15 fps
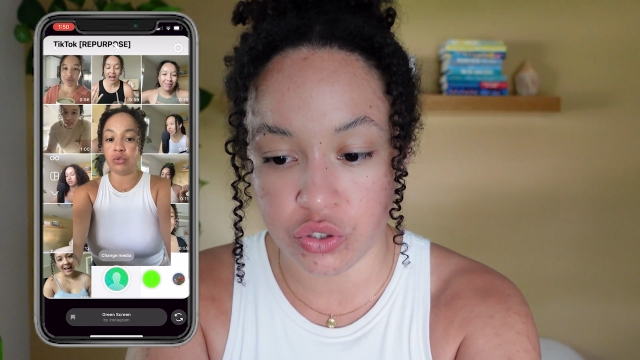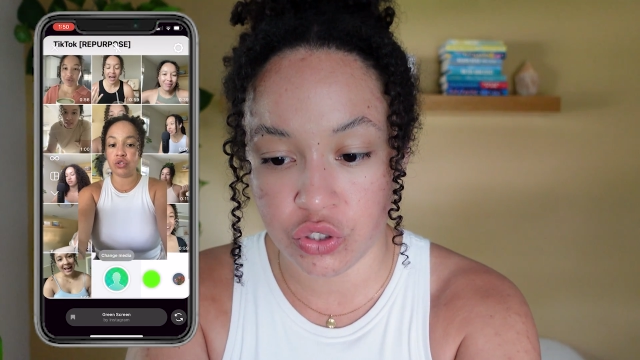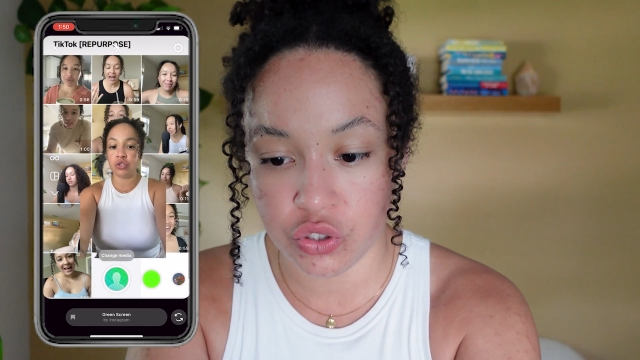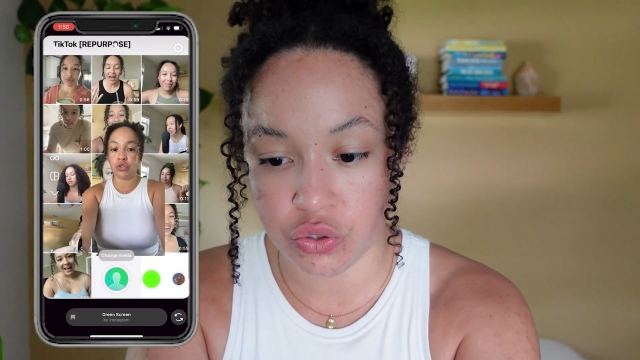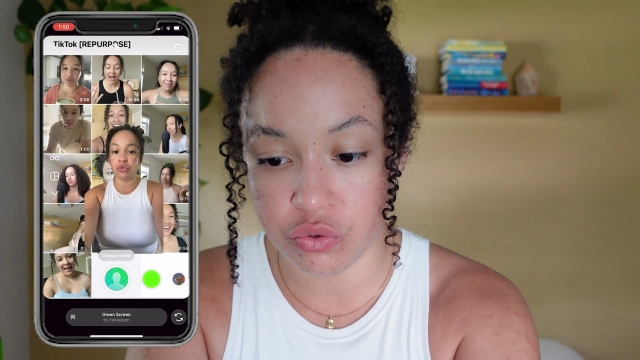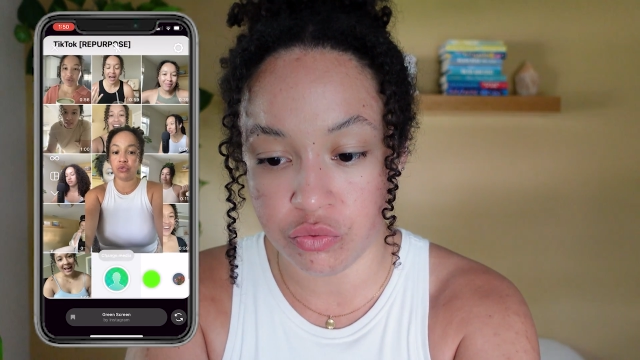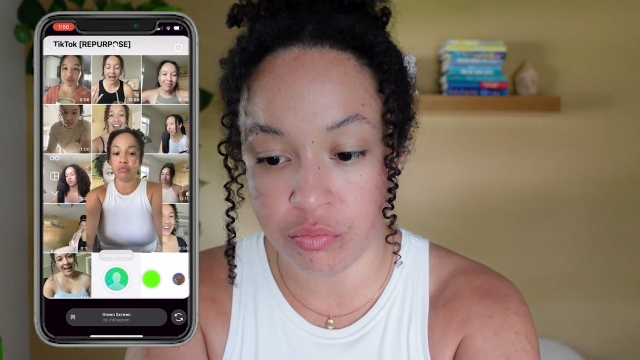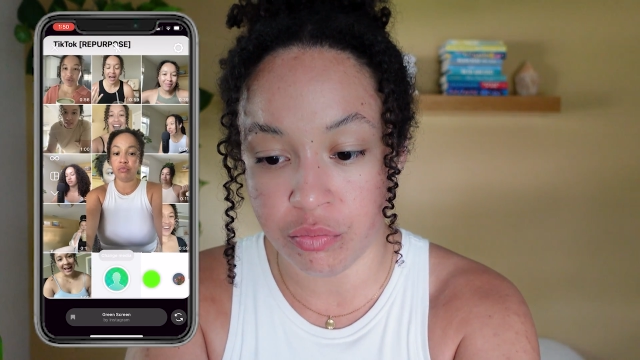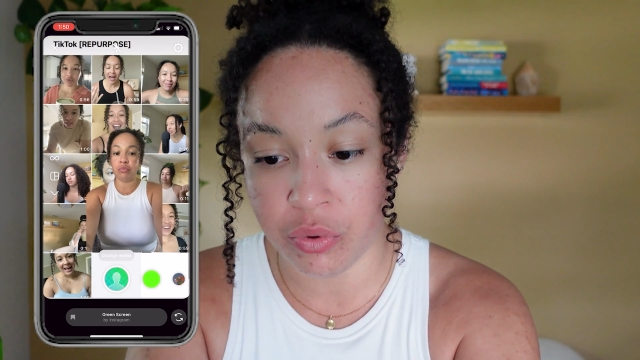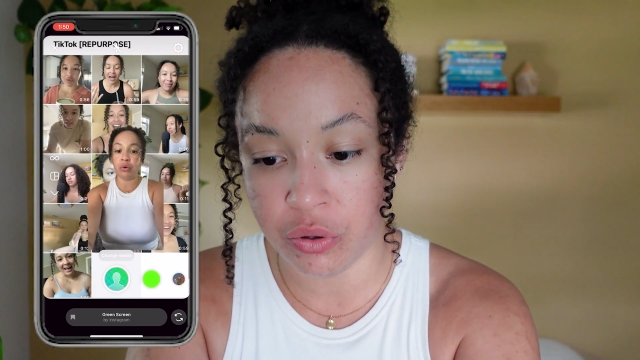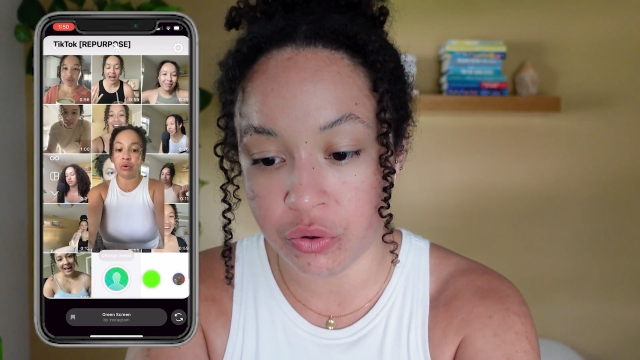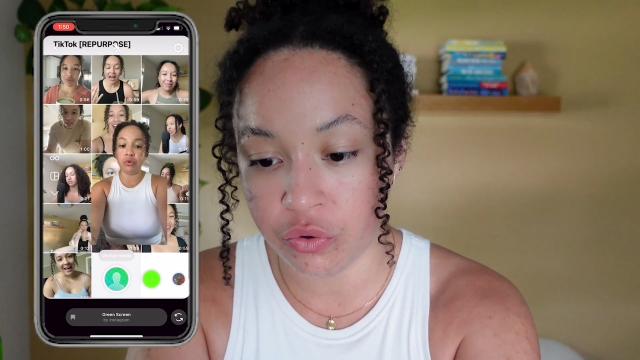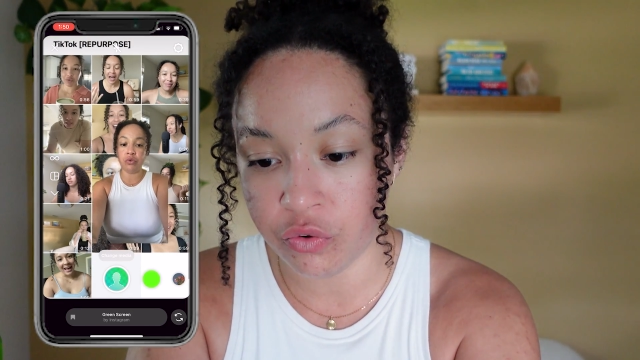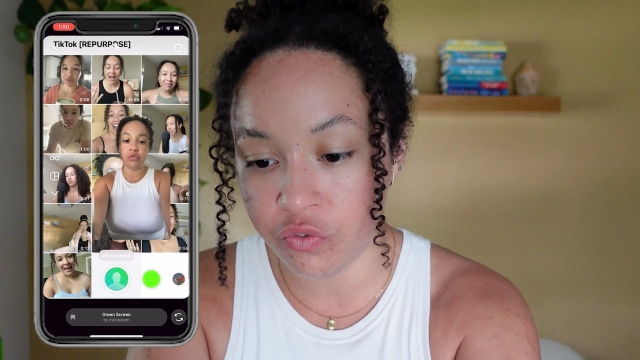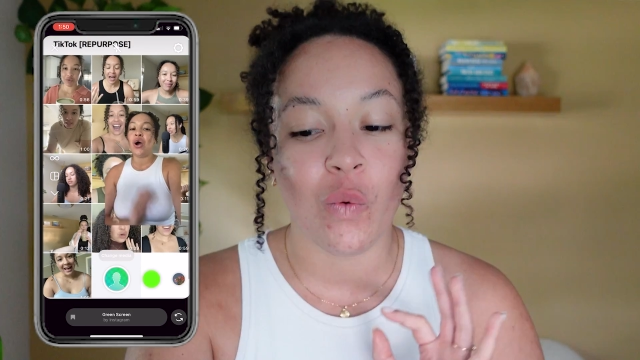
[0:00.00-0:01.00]
to
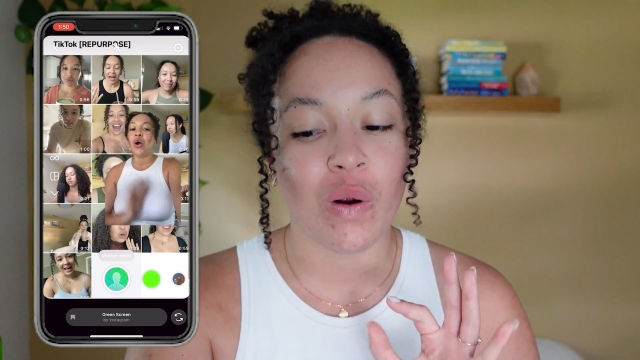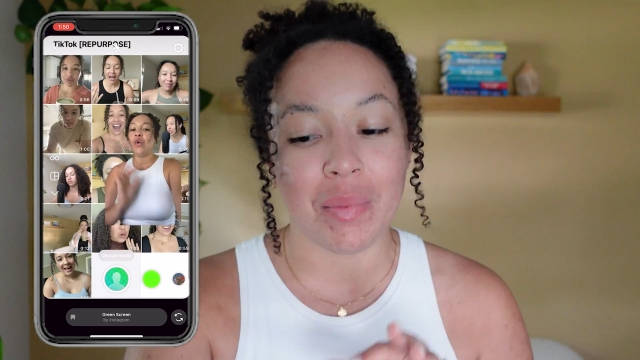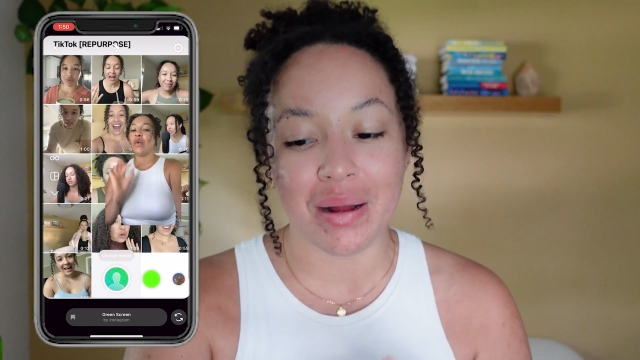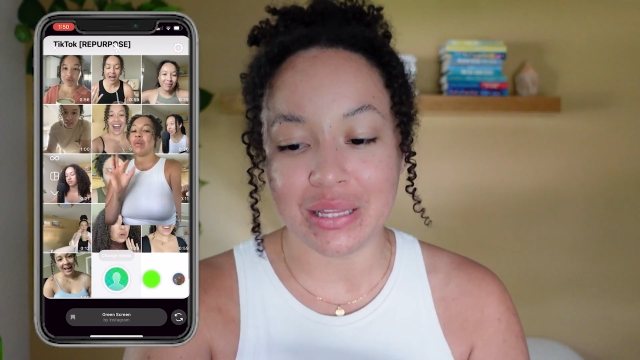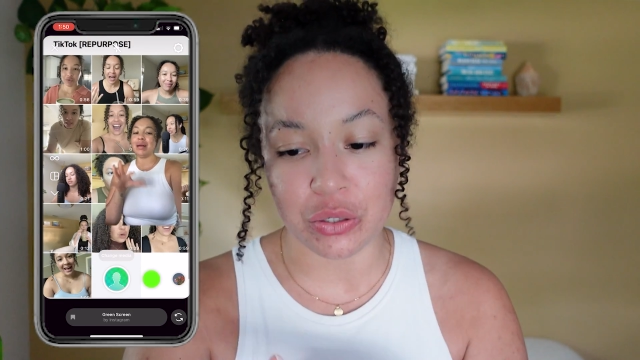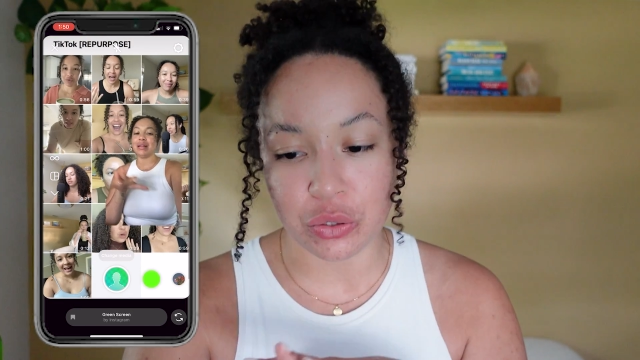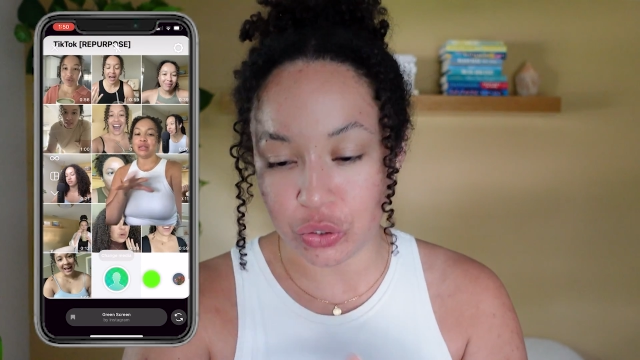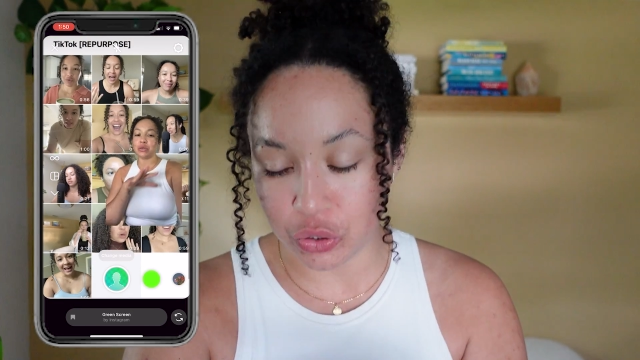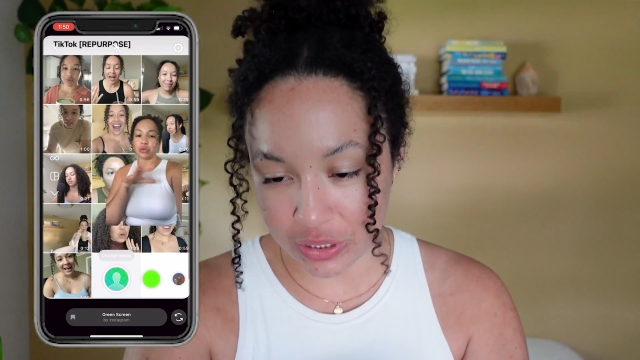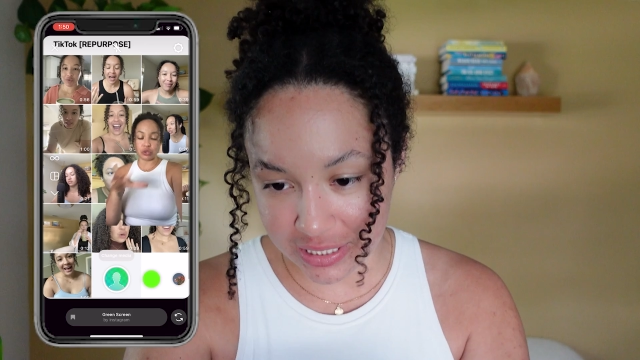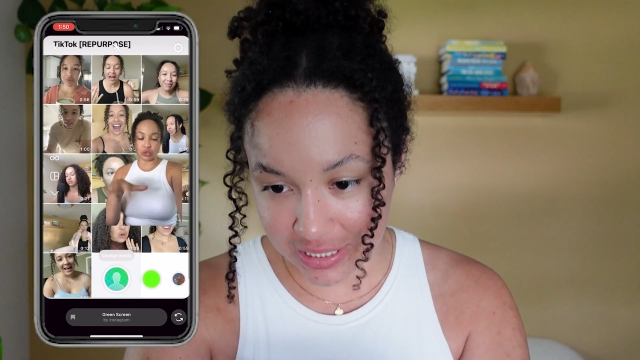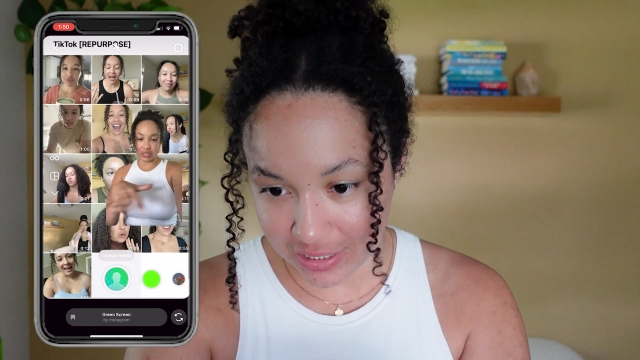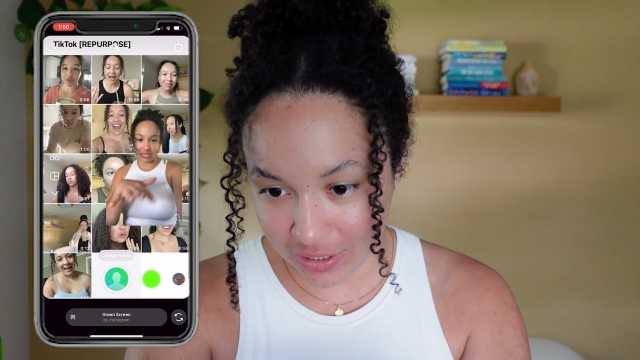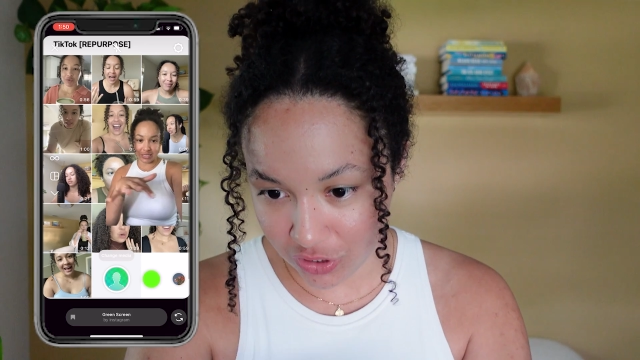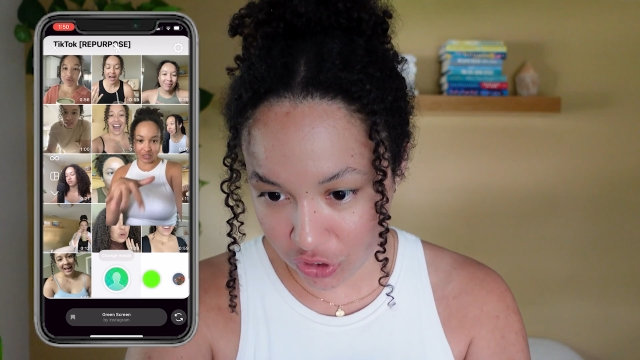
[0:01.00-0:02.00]
move where my little
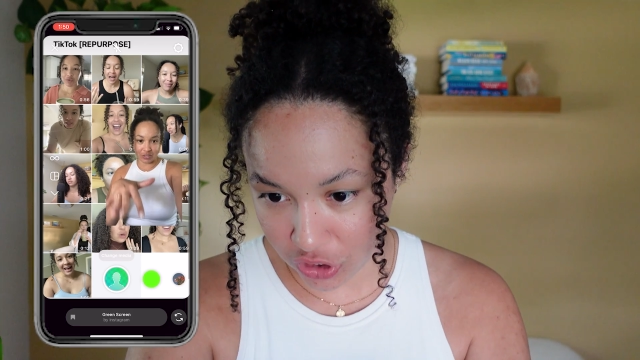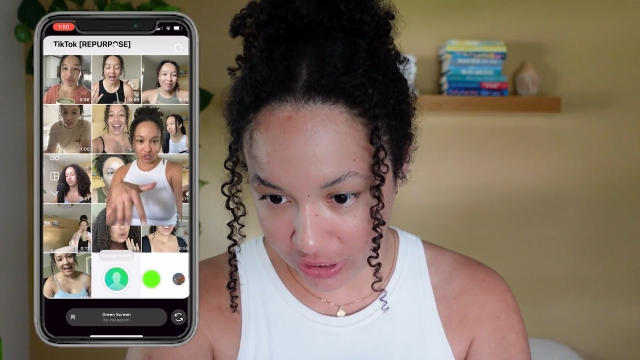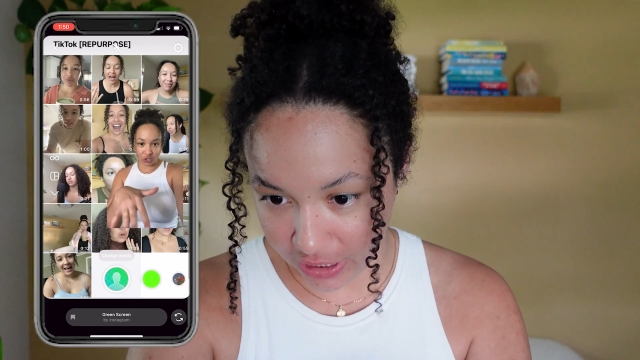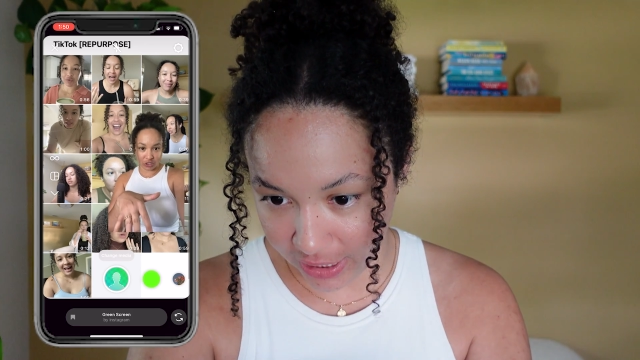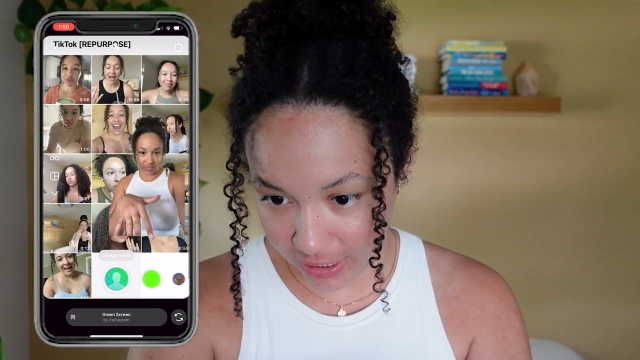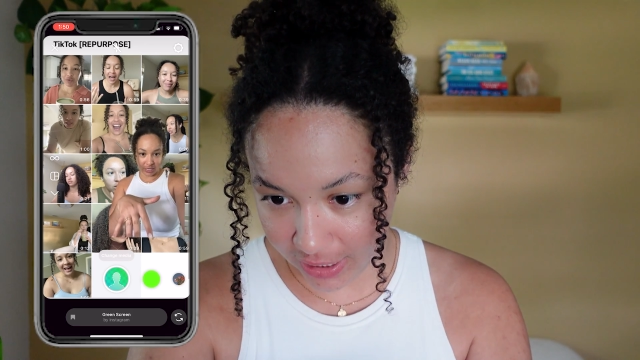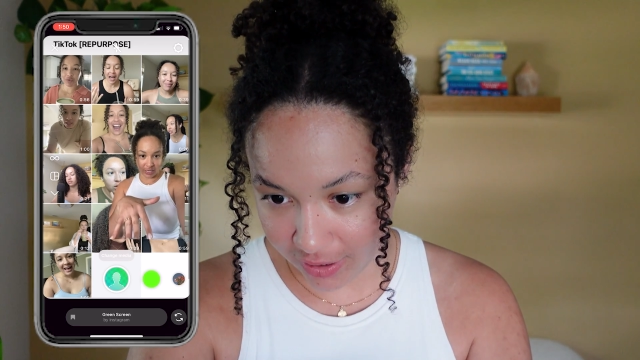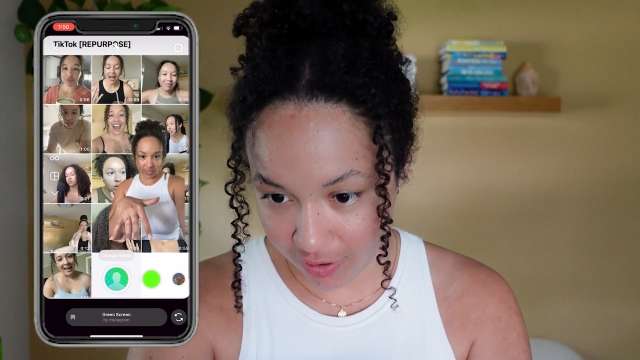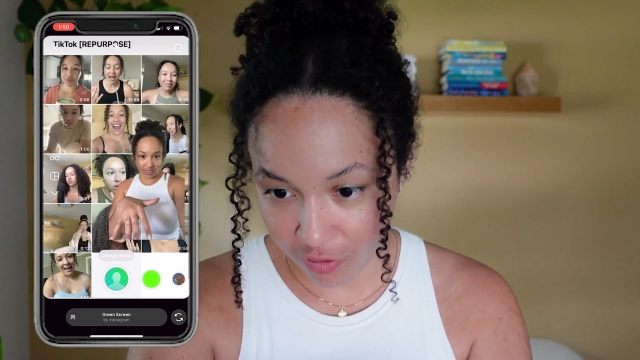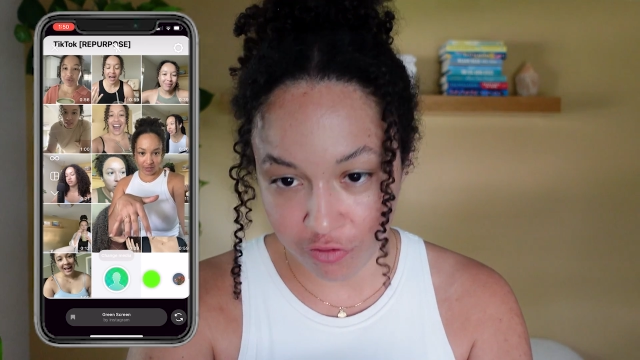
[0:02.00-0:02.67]
green screen